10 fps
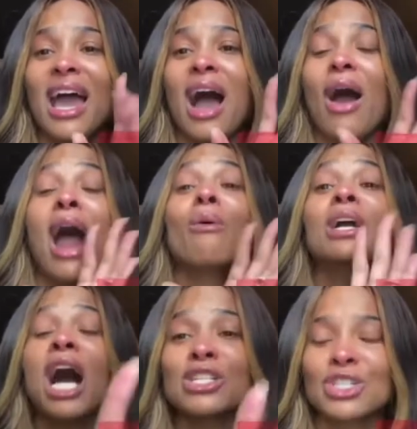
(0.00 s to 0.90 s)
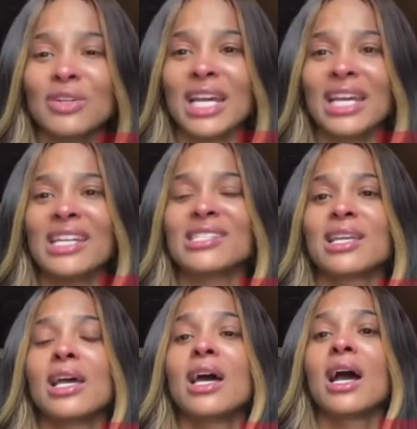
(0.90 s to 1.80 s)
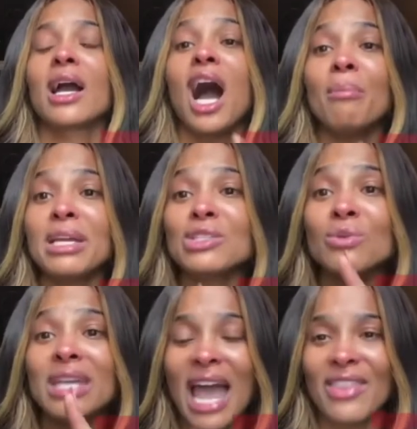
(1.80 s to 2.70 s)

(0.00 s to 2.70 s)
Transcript: Get another president and life gonna go back to normal.